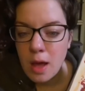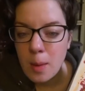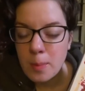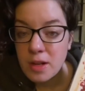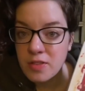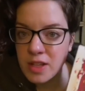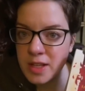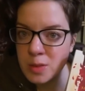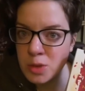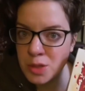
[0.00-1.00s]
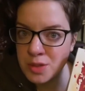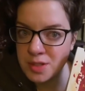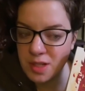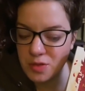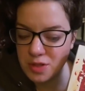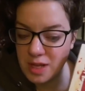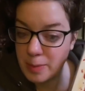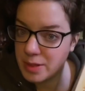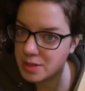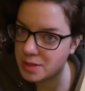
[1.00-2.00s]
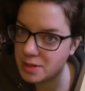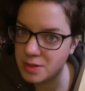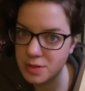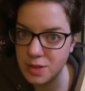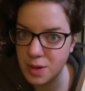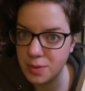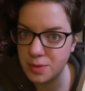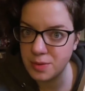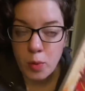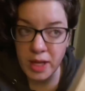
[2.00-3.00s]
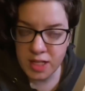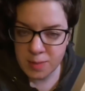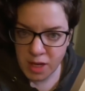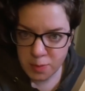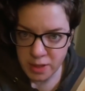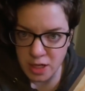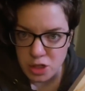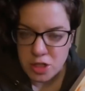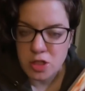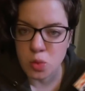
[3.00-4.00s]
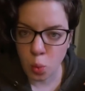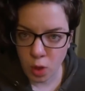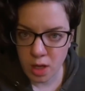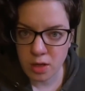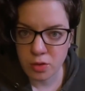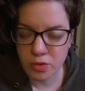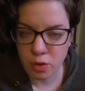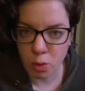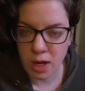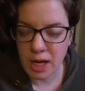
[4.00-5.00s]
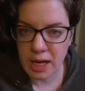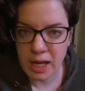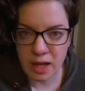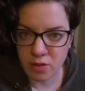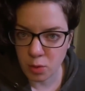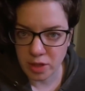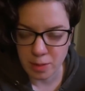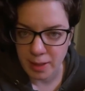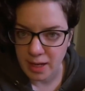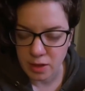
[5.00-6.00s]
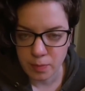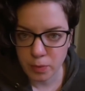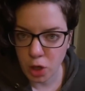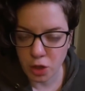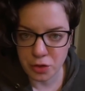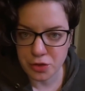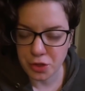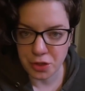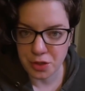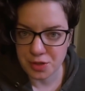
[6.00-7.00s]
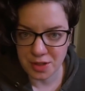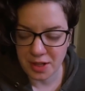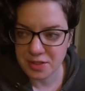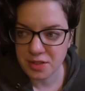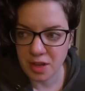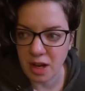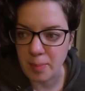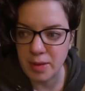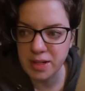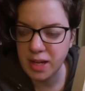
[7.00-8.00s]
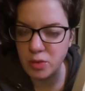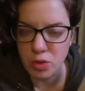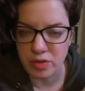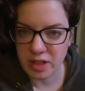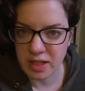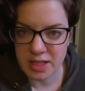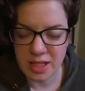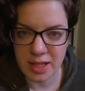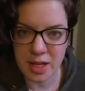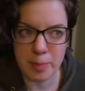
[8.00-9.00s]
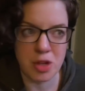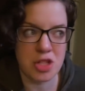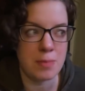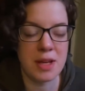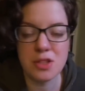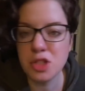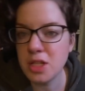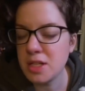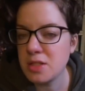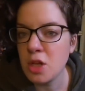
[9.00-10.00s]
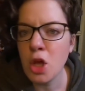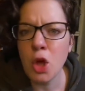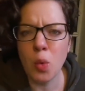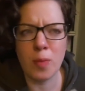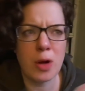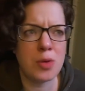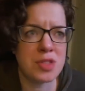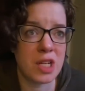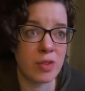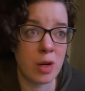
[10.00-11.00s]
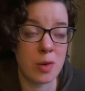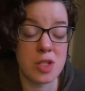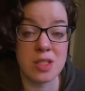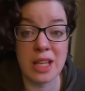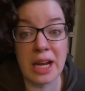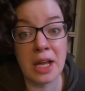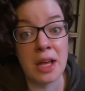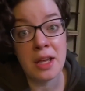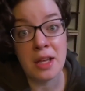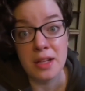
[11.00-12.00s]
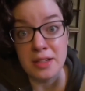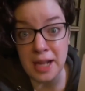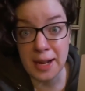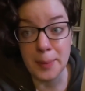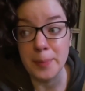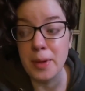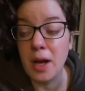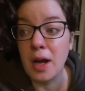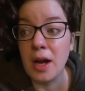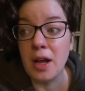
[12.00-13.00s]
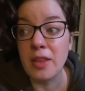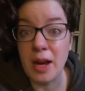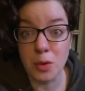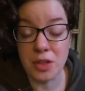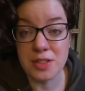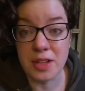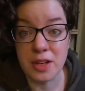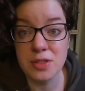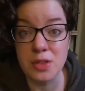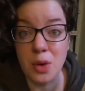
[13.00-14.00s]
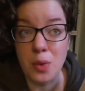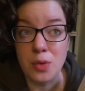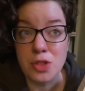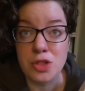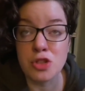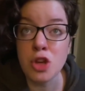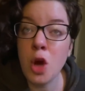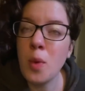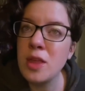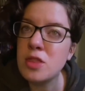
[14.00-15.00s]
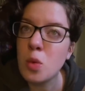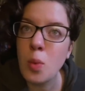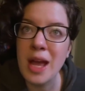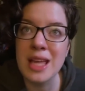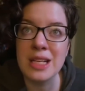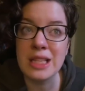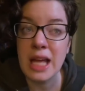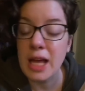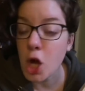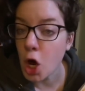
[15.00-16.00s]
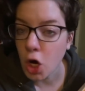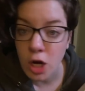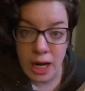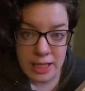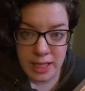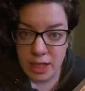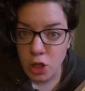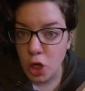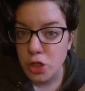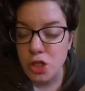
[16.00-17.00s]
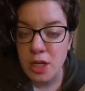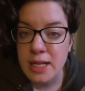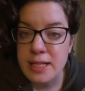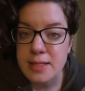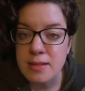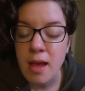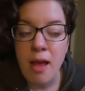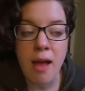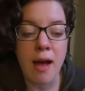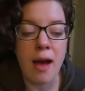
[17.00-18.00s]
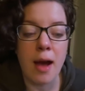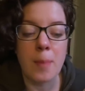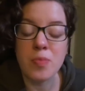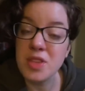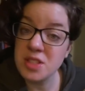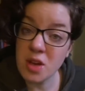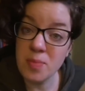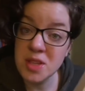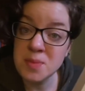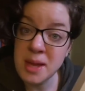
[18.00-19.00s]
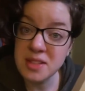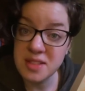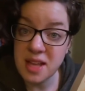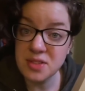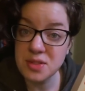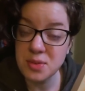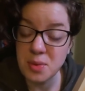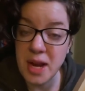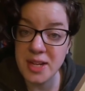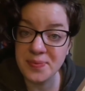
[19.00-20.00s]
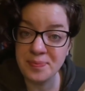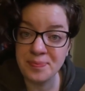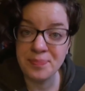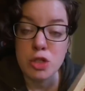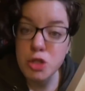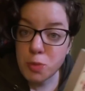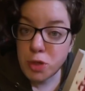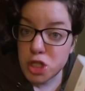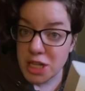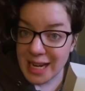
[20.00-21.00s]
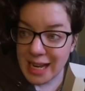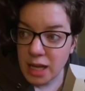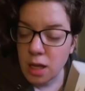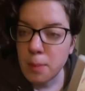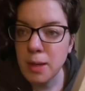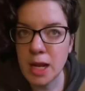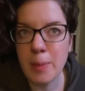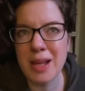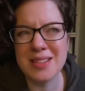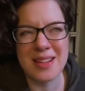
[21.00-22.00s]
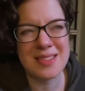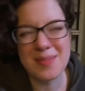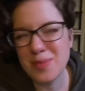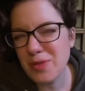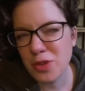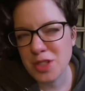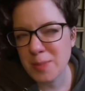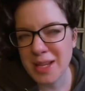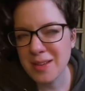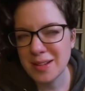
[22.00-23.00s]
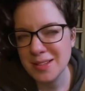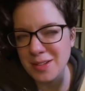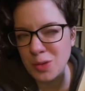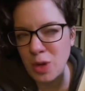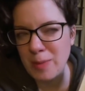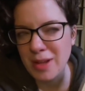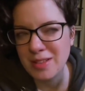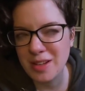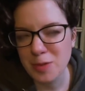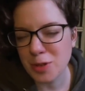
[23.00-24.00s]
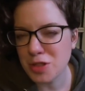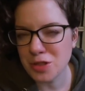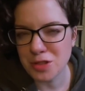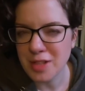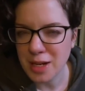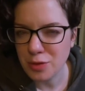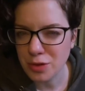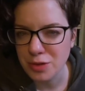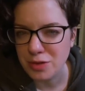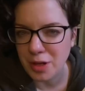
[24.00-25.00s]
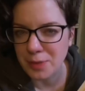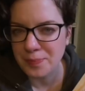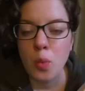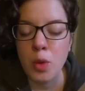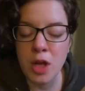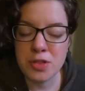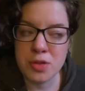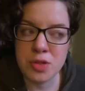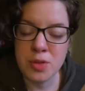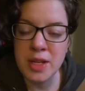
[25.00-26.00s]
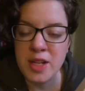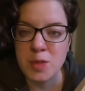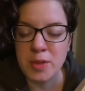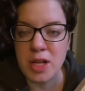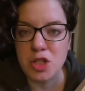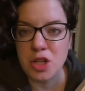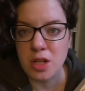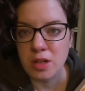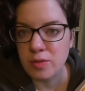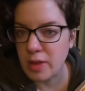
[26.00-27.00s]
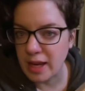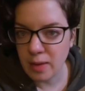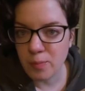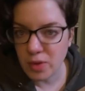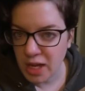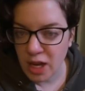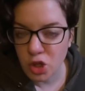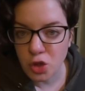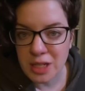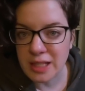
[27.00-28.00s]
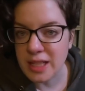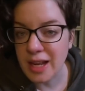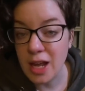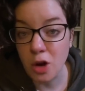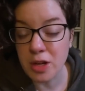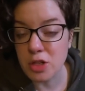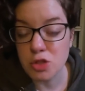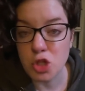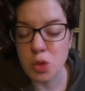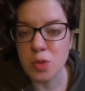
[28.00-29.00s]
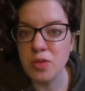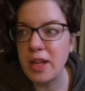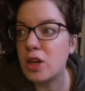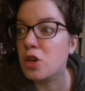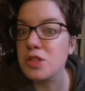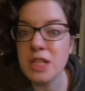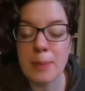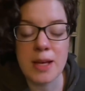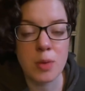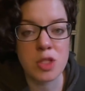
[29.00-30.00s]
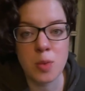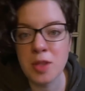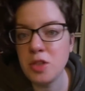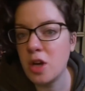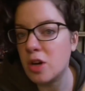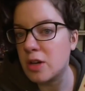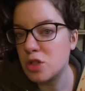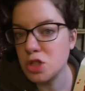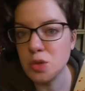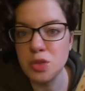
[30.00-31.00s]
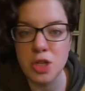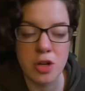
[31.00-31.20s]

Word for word: But I feel like some juicy stuff just happened. So we get some explanations. One for why everyone in the pack calls her a slut um, and kind of revealing that like a bunch of the messages were posted over, which is like damn, uh, that really sucks. So just knowing the way that like our online culture is, um, this this makes sense, right? Super shitty, but now makes sense. For Sabine, it still doesn't quite make sense, but she's just hateful. So we also do get an explanation, like concretely, that I already assumed of like her stepdad was the one that taught her how to shoot and taught